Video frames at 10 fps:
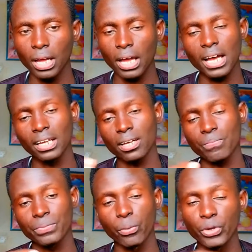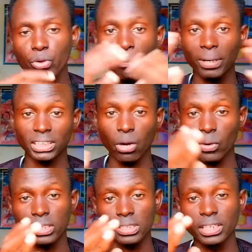the way your partner
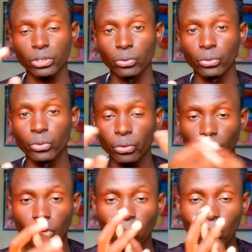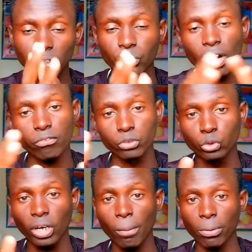wants, then you know what, you have
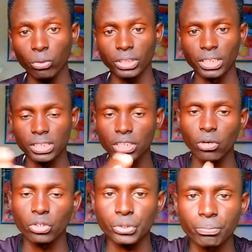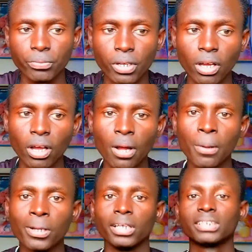to talk about this also.
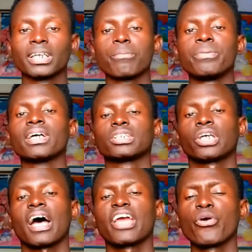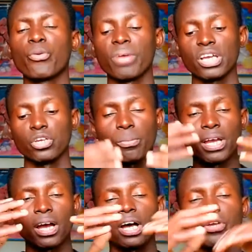It can be that I know you
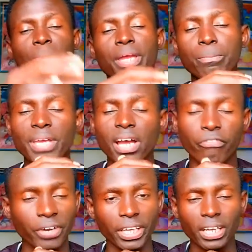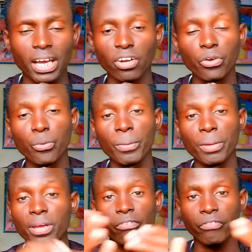may be afraid. I know you may be